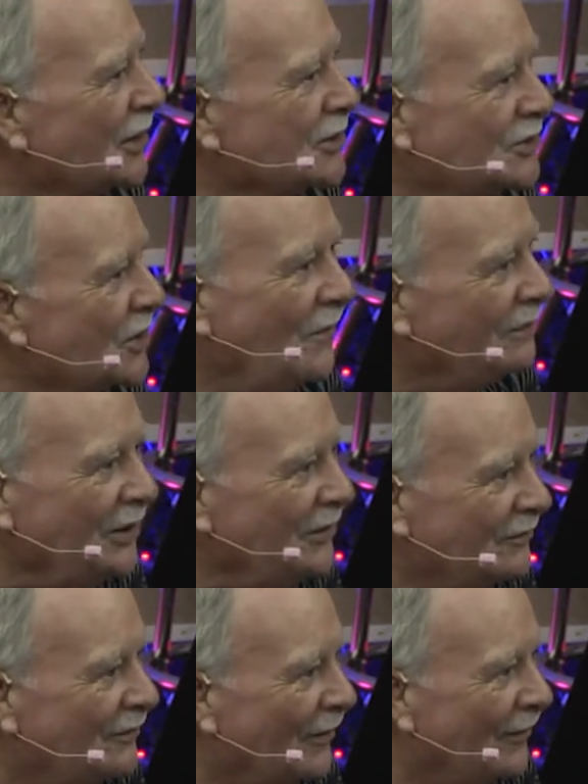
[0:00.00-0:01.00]
is so
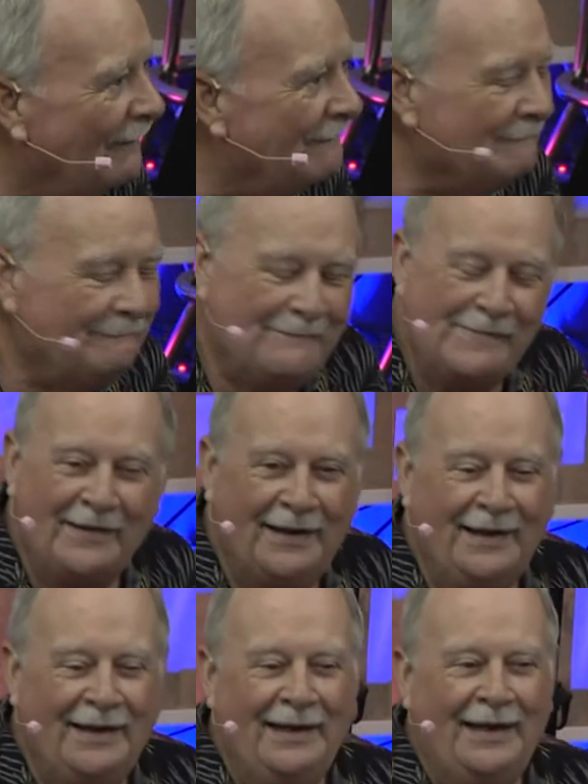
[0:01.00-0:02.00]
beautiful.
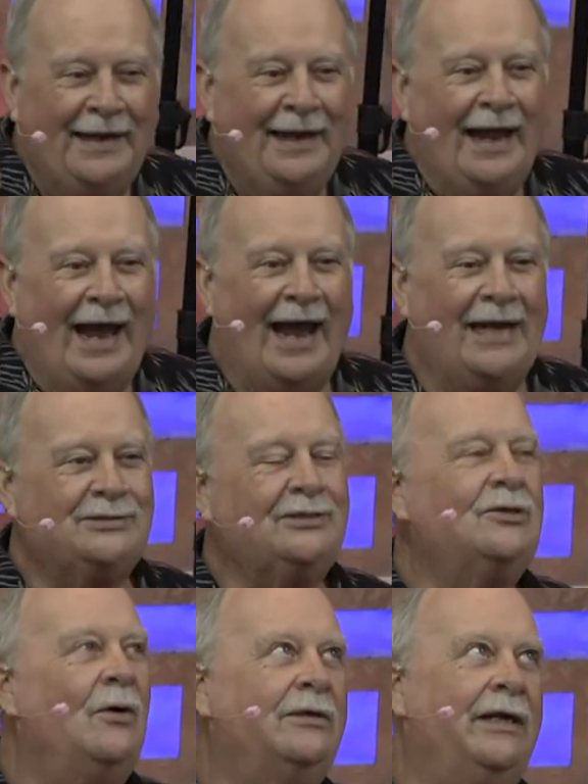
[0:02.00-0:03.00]
I
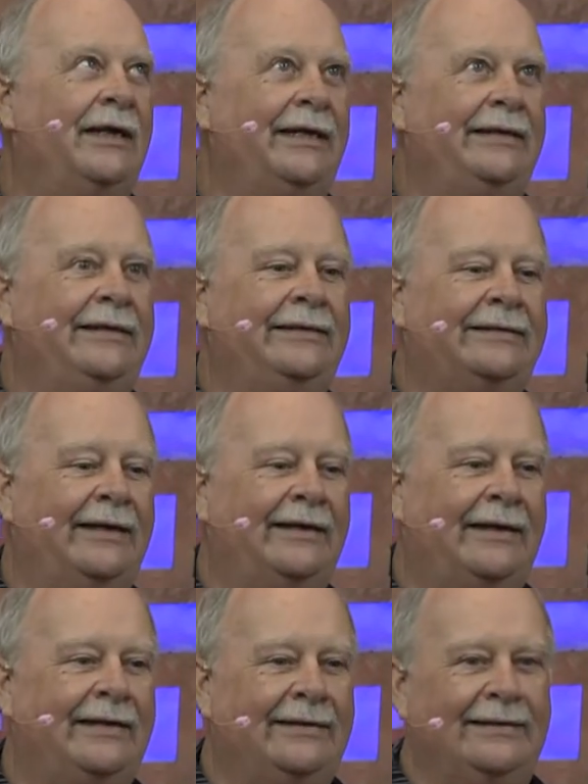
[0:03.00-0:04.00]
says, okay,
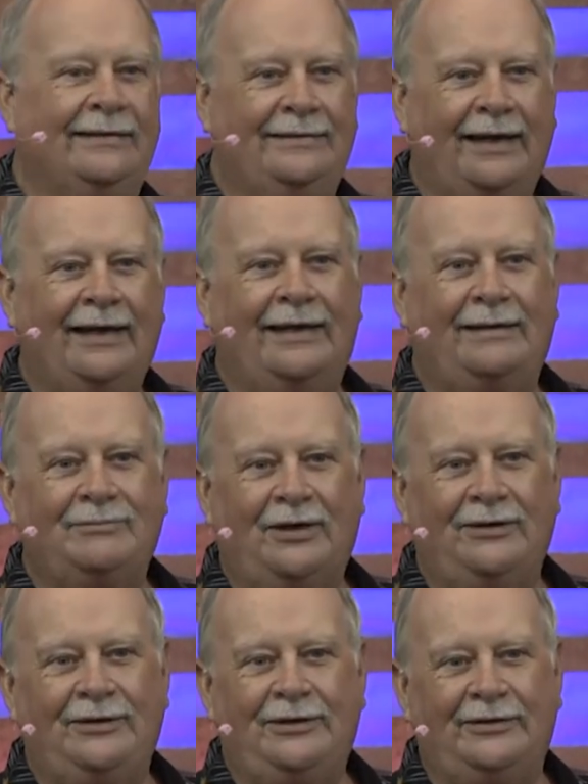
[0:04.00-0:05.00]
God, I'm
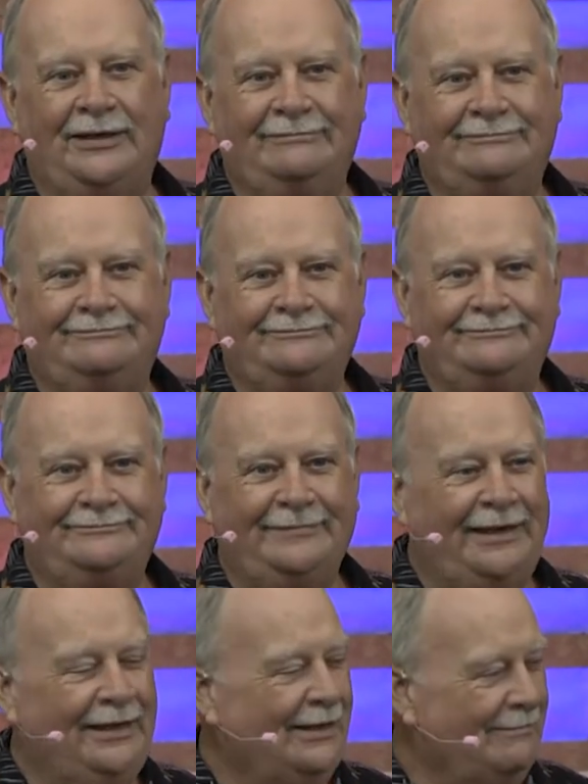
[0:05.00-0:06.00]
going to do it.
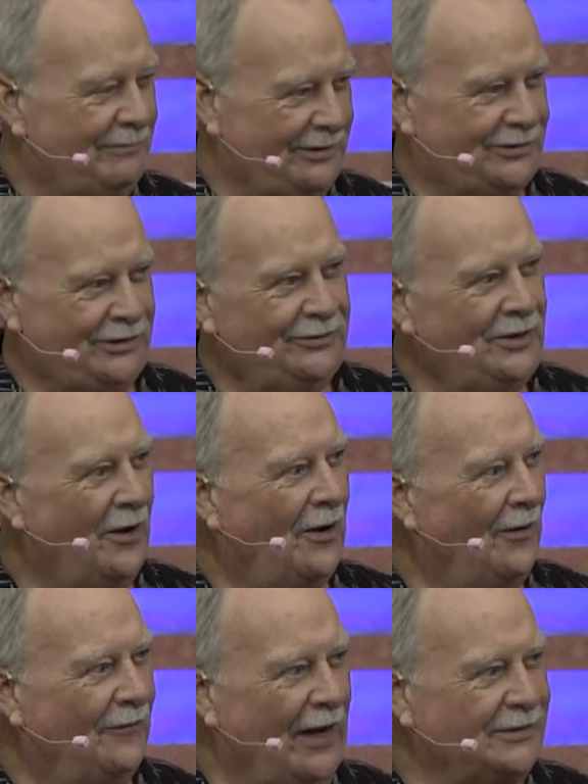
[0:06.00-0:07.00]
But you
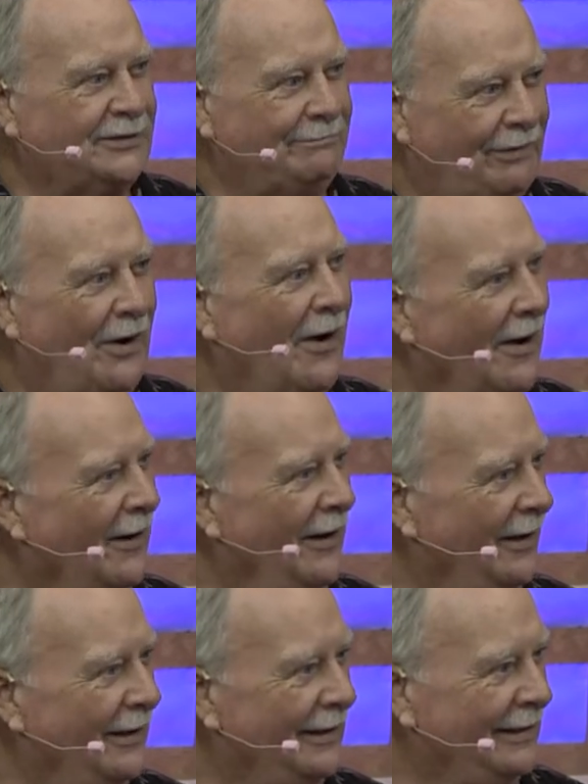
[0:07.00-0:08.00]
know that's a bar,
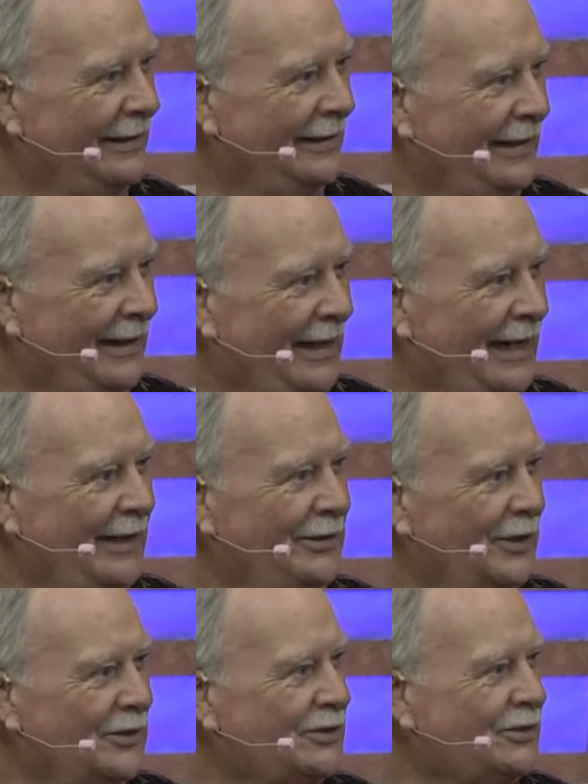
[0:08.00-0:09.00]
and
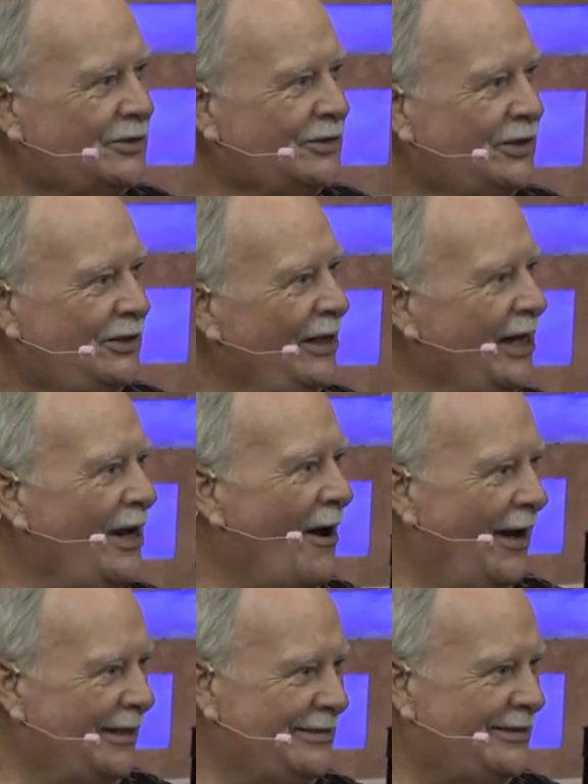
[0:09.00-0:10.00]
there's
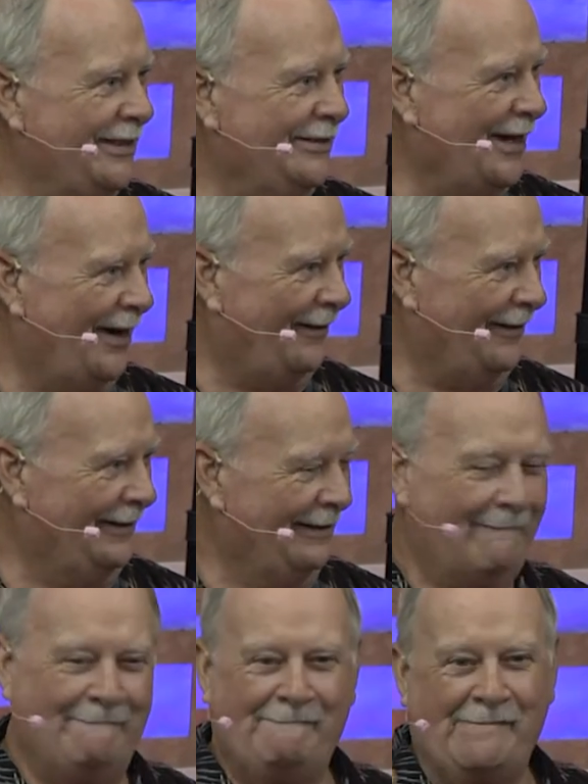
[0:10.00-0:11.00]
Klingons in there.
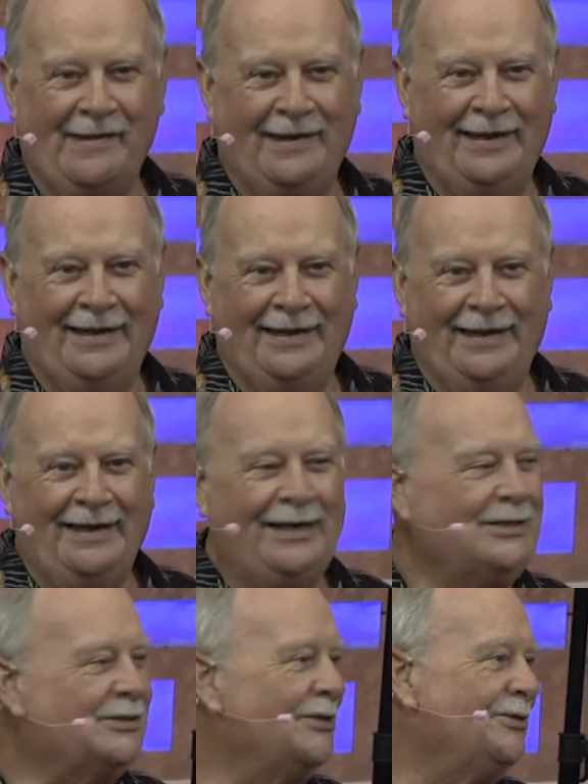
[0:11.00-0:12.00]
And
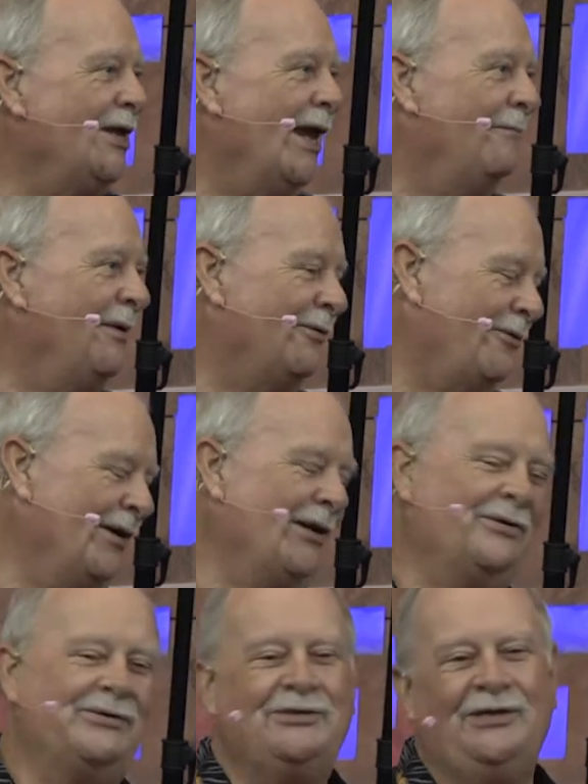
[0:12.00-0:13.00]
he says, yeah, but
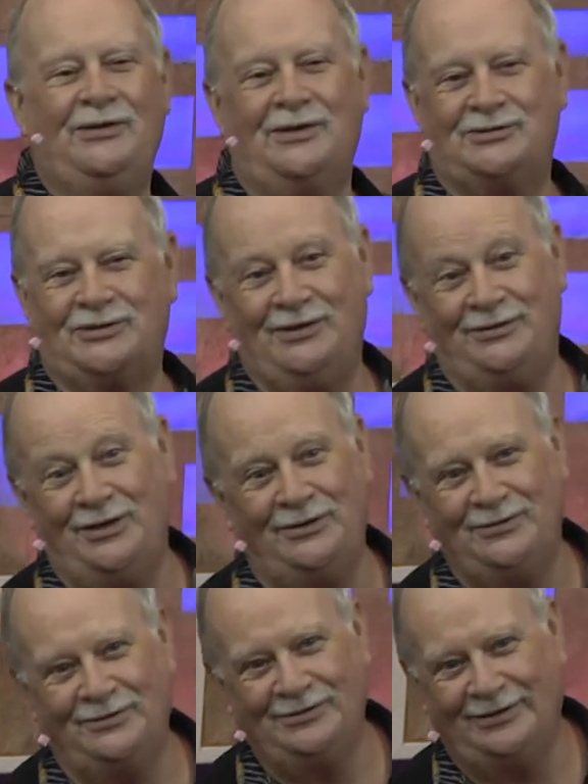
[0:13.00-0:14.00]
greater is he that's in
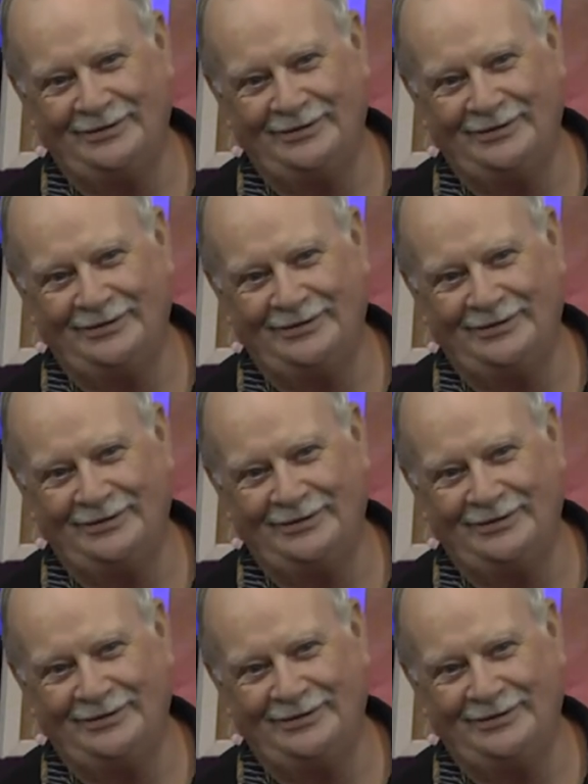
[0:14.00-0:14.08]
you